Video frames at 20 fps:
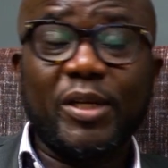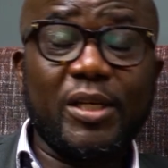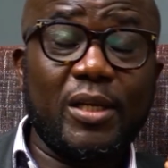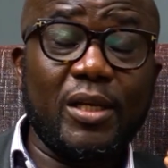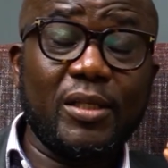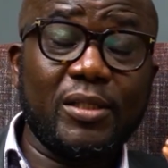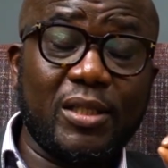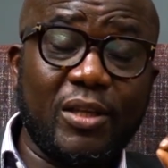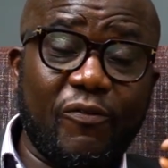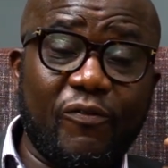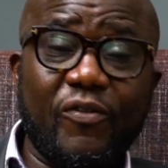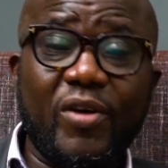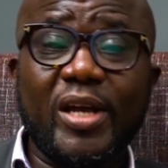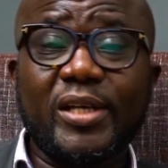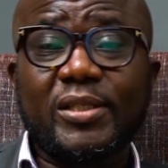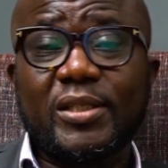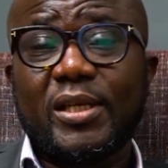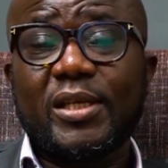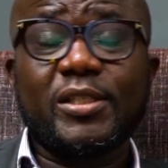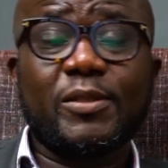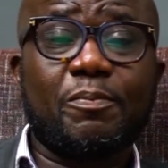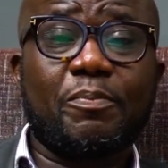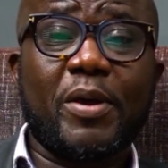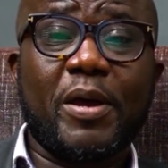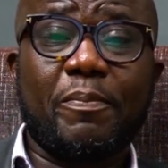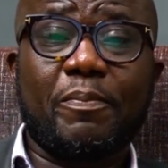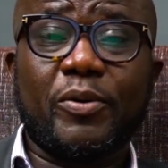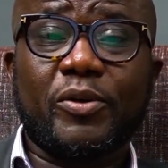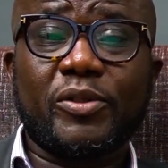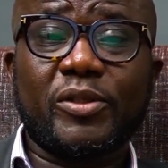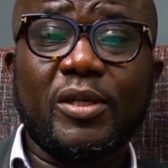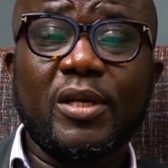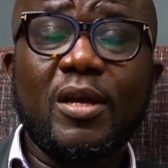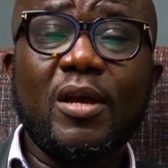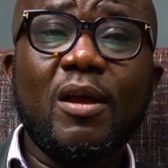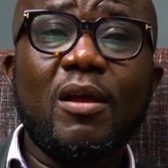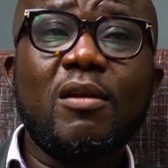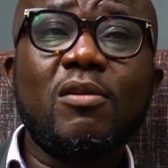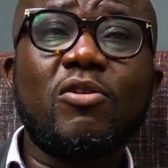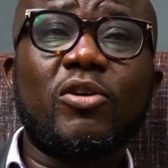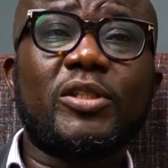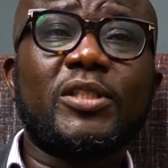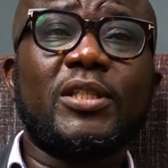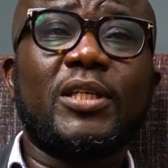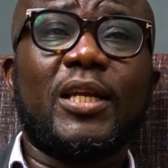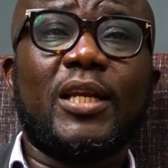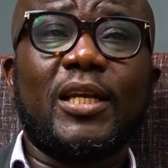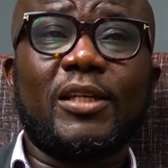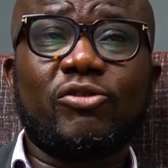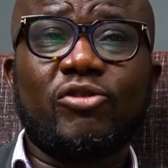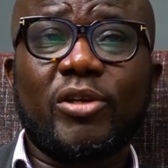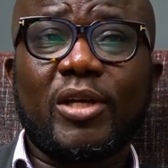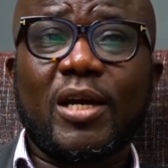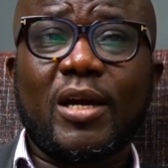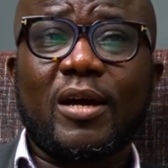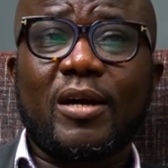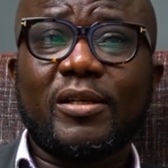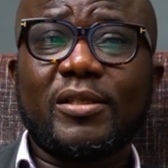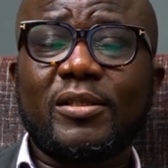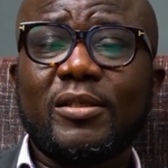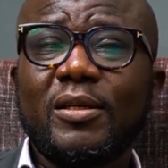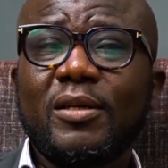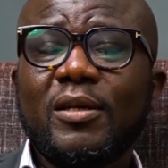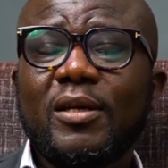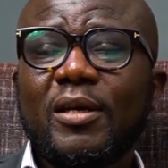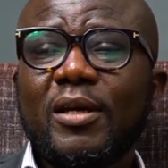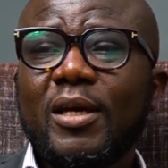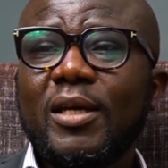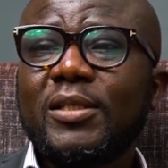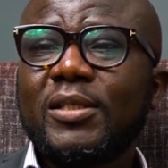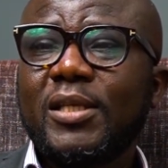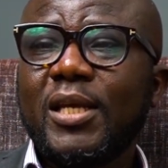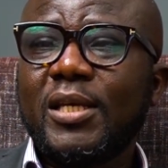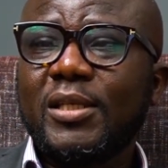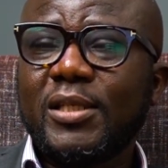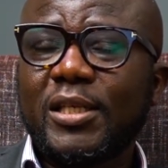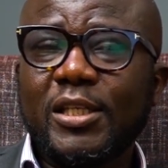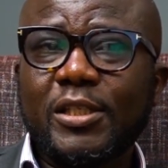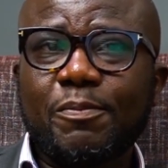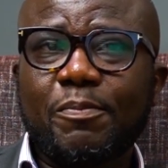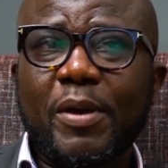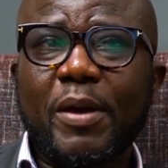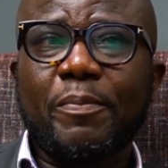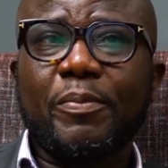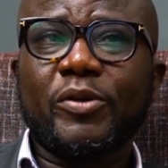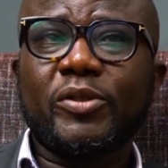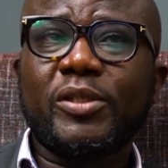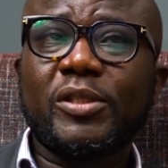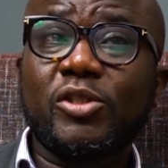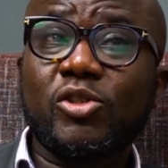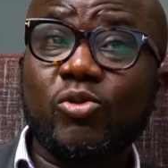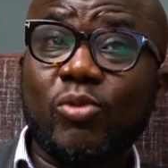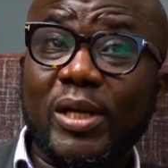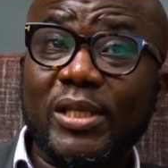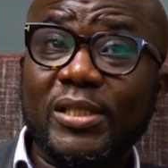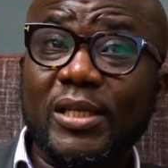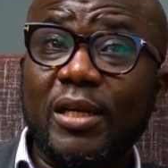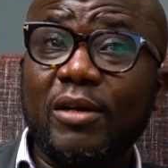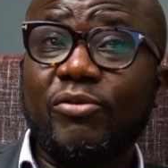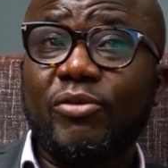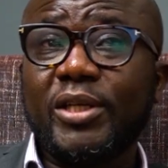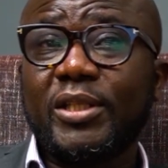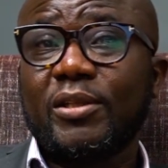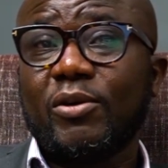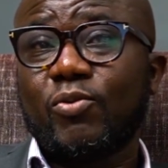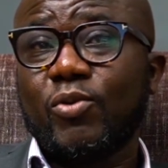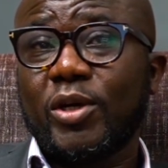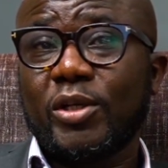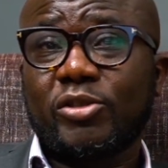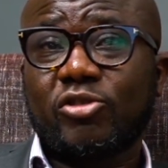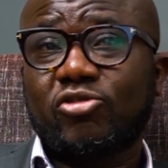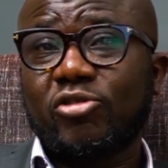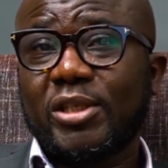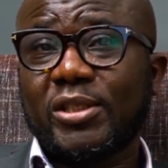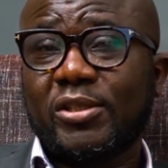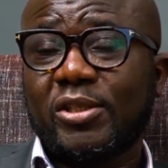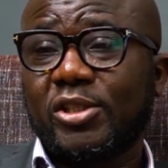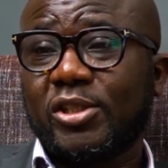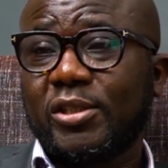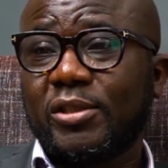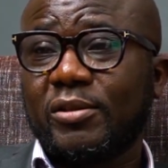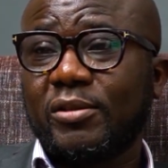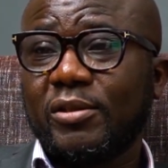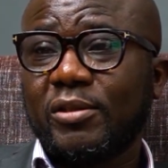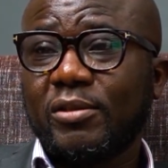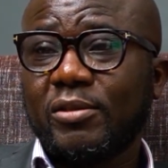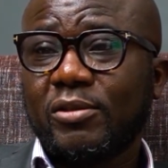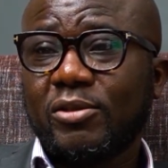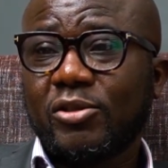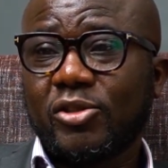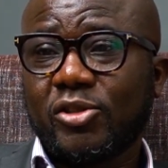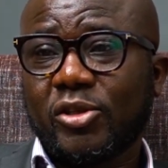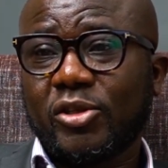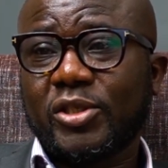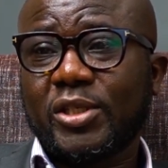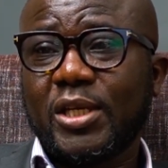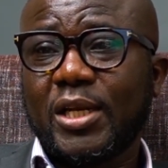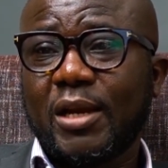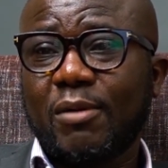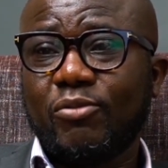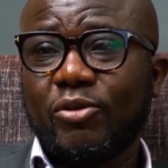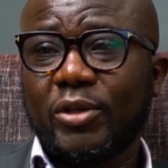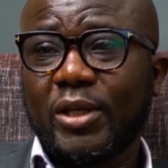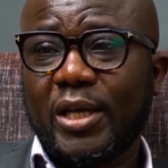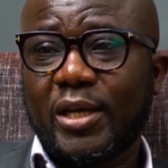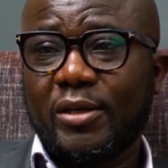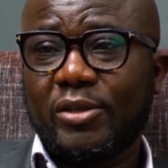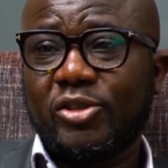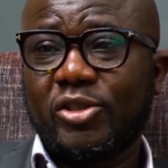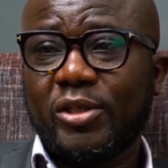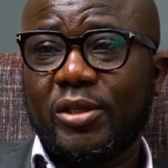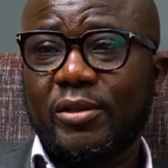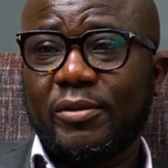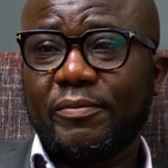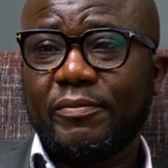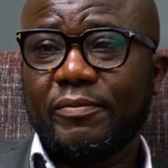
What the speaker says: but it defines its purpose not in electric cars. It says its purpose is to accelerate the world's transition to sustainable energy.